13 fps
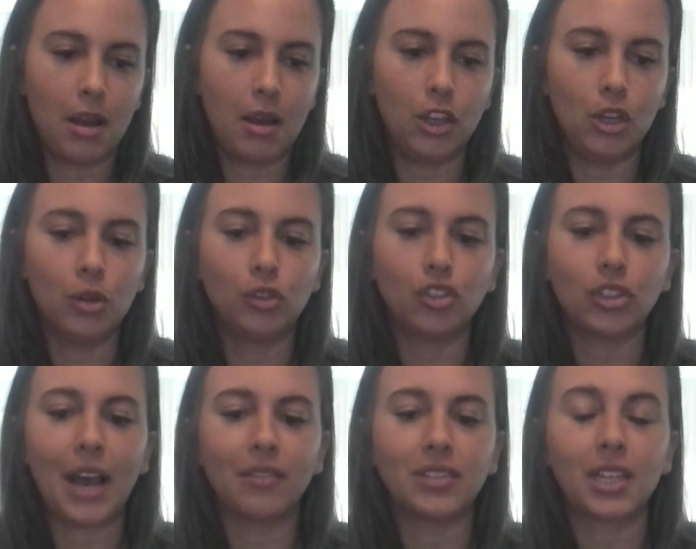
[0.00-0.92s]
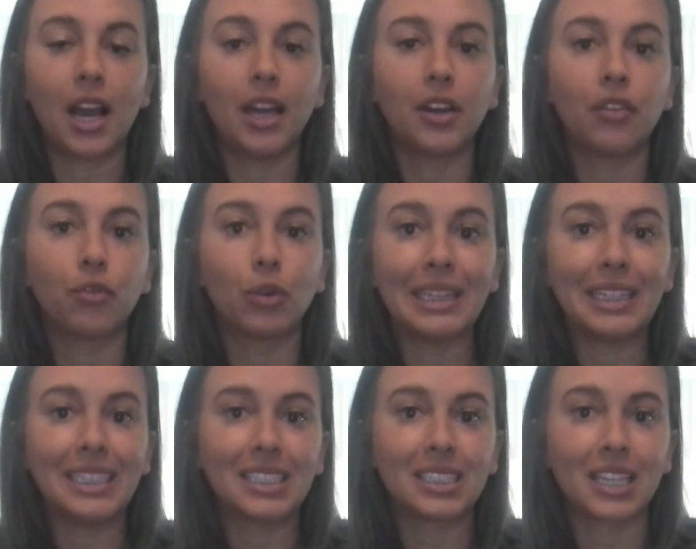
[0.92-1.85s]
You just have to kind of
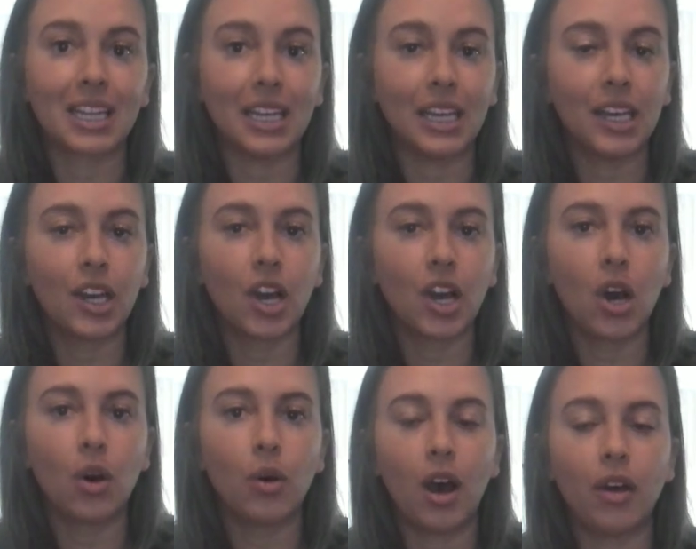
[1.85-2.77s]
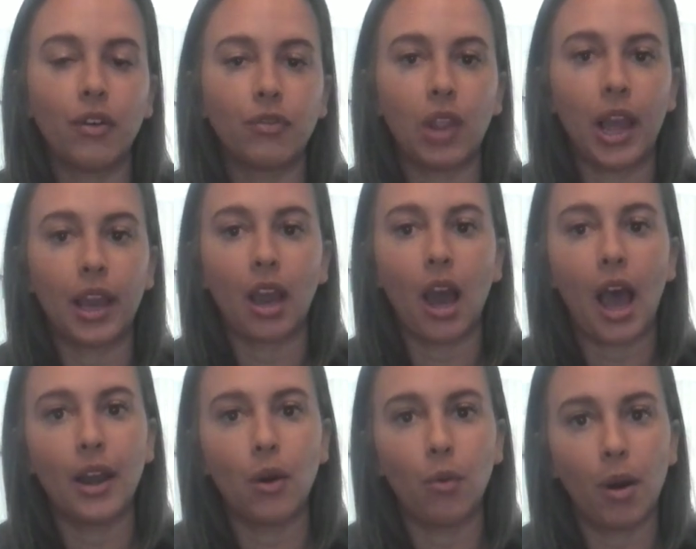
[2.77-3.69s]
release the ego of like,
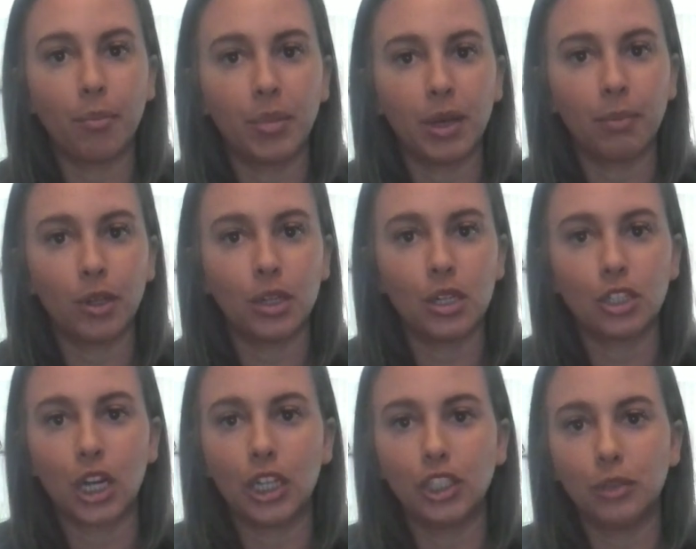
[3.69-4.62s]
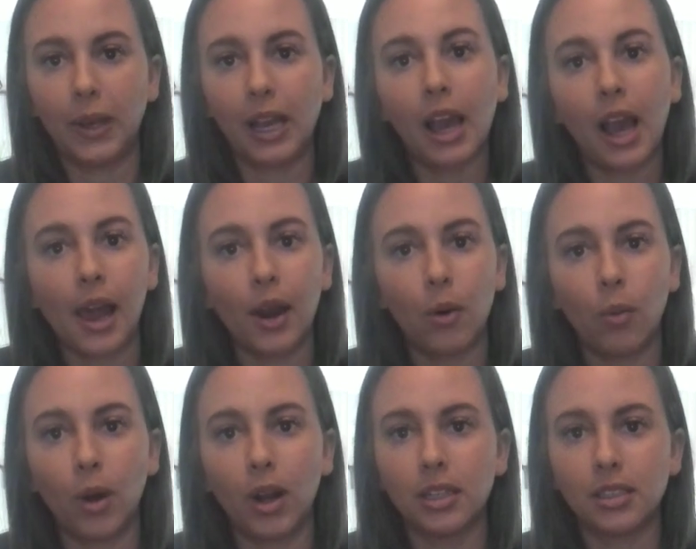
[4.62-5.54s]
I don't want people to judge me. I don't
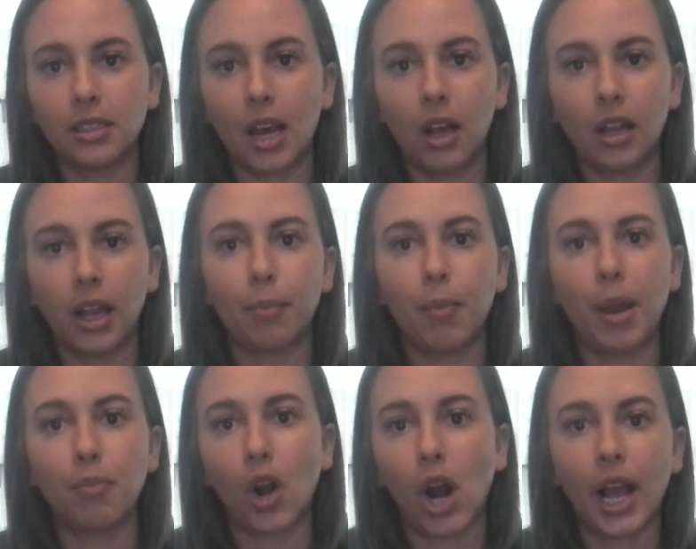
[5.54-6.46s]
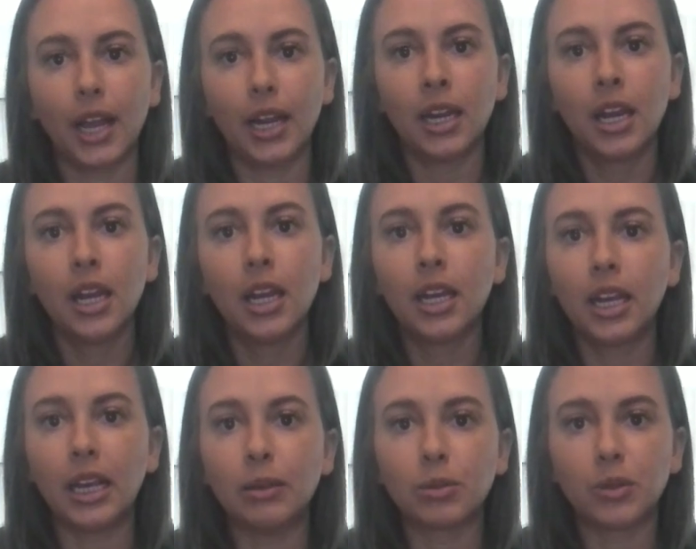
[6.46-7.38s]
want to tell, like my pride
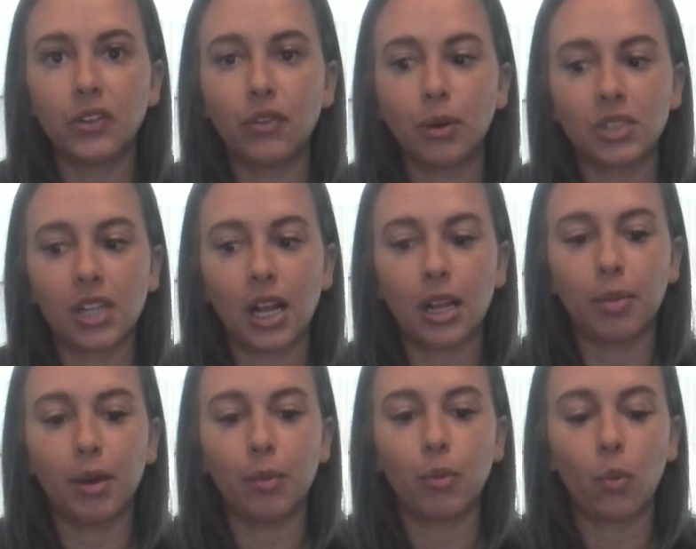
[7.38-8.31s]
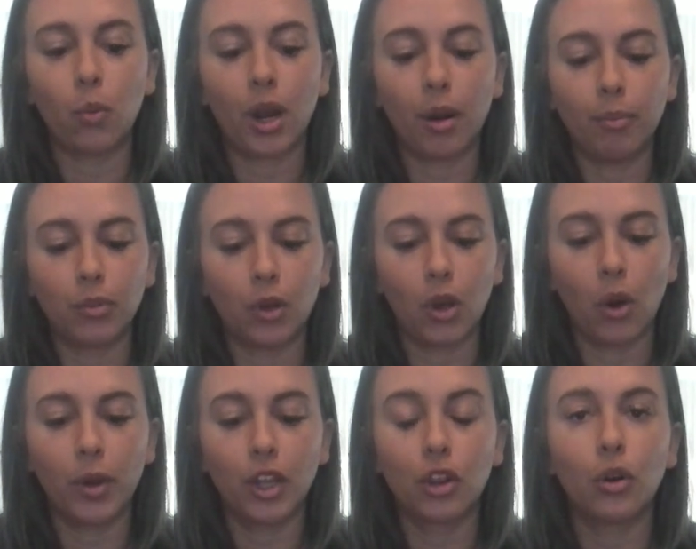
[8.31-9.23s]
keeps me from telling people what I'm
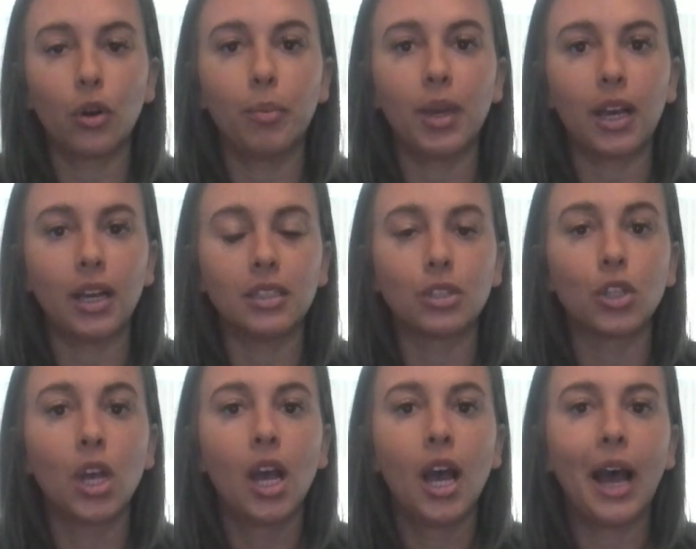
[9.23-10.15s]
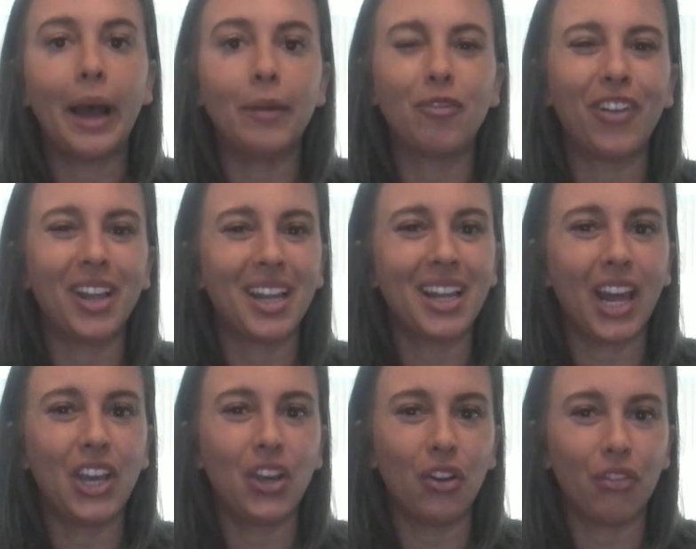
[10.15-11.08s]
going through because I'm feeling
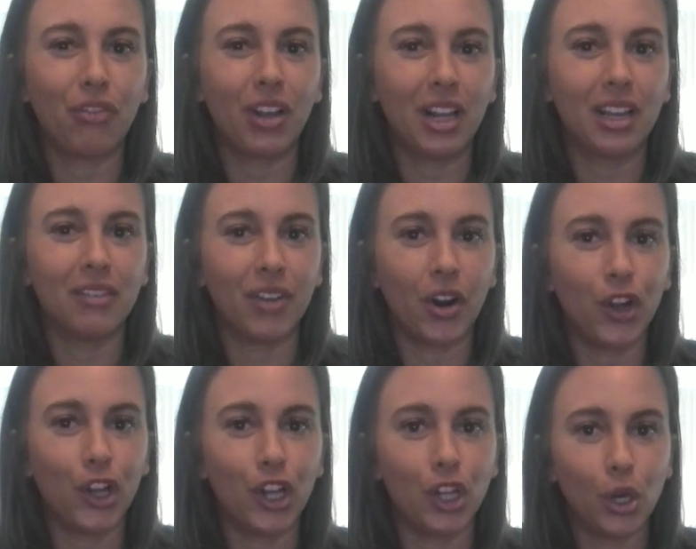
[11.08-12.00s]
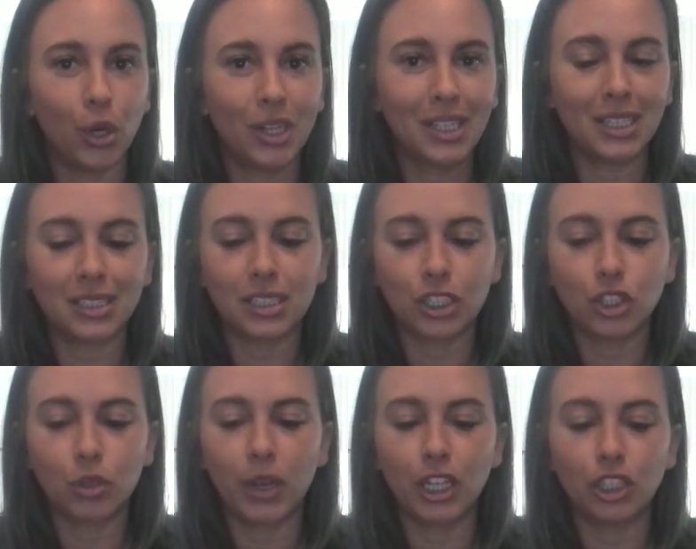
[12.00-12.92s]
like you're feeling very alone in this
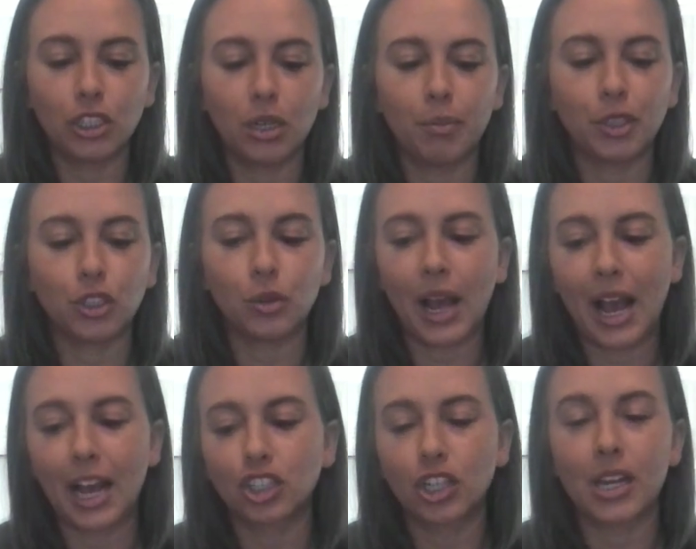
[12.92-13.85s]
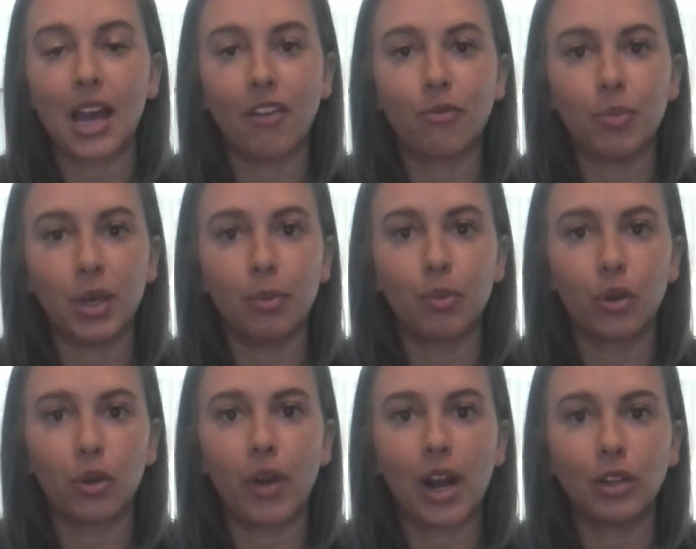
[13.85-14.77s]
situation, but you actually have people
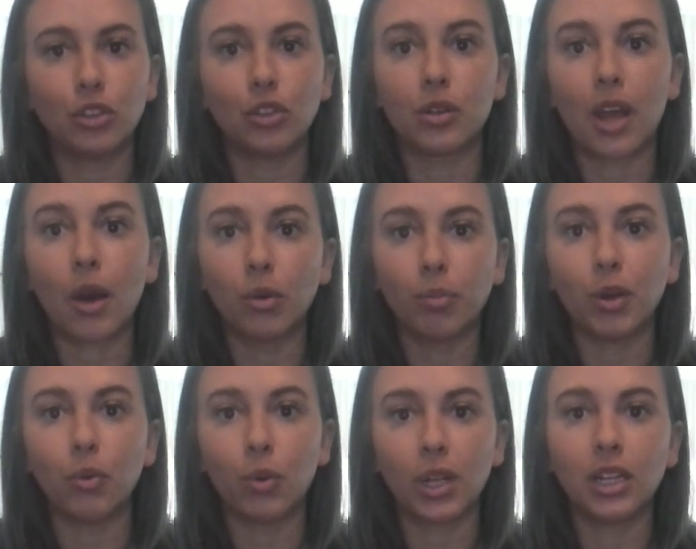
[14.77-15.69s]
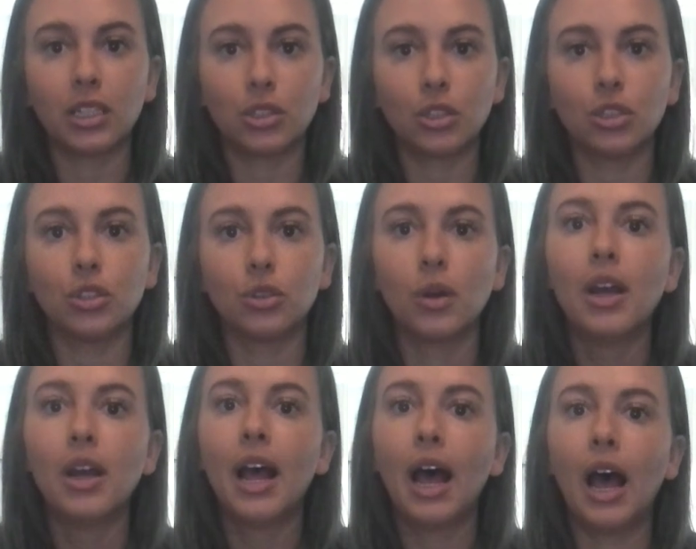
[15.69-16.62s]
around you that would be willing to
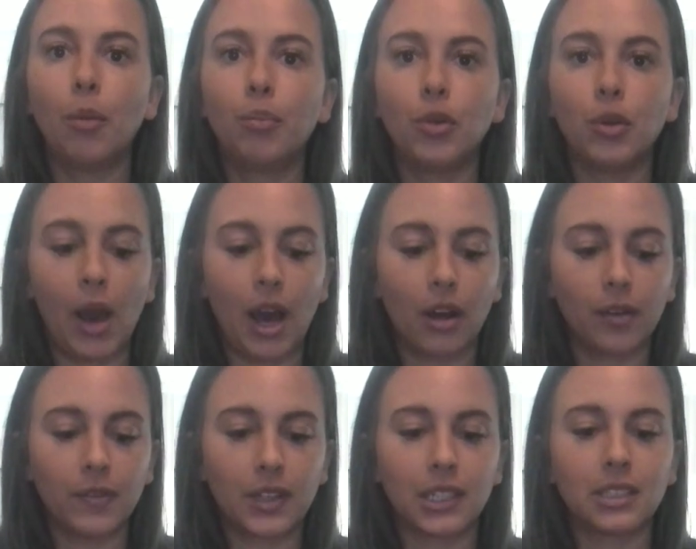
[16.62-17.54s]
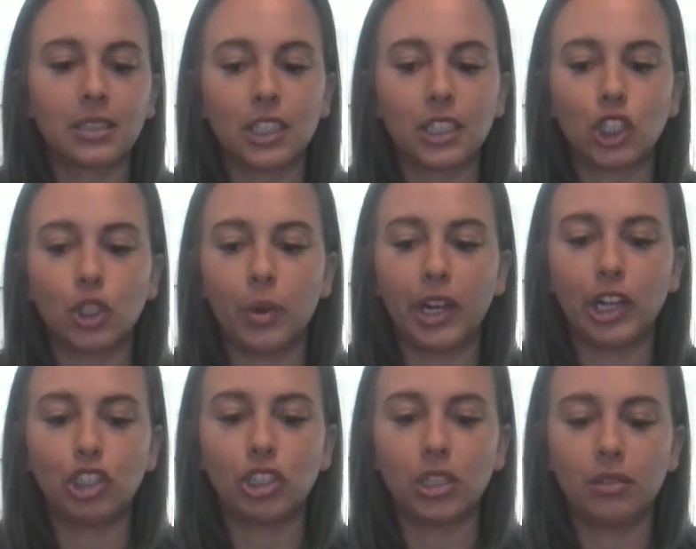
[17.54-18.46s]
help you out of this
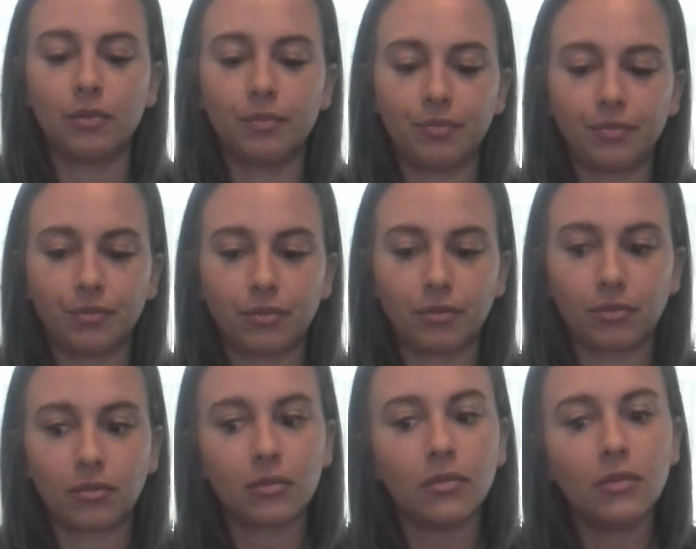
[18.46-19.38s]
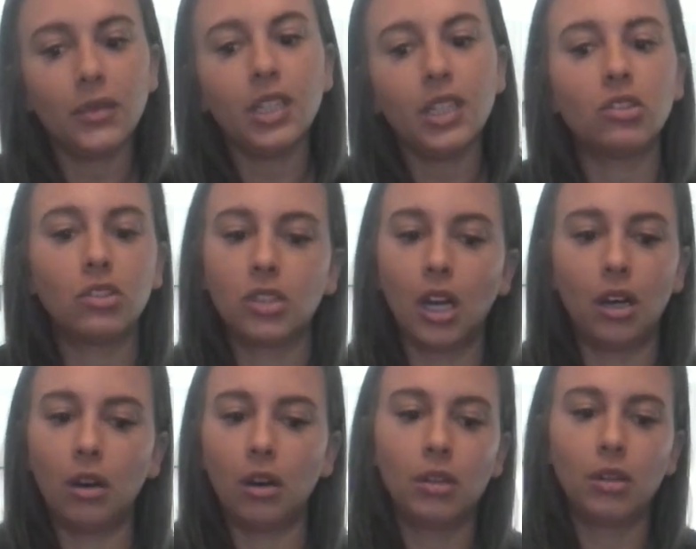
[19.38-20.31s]
situation.
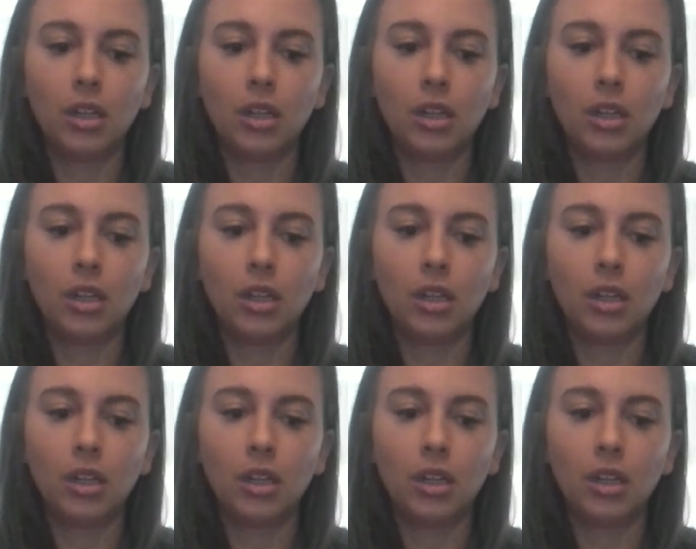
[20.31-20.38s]
So,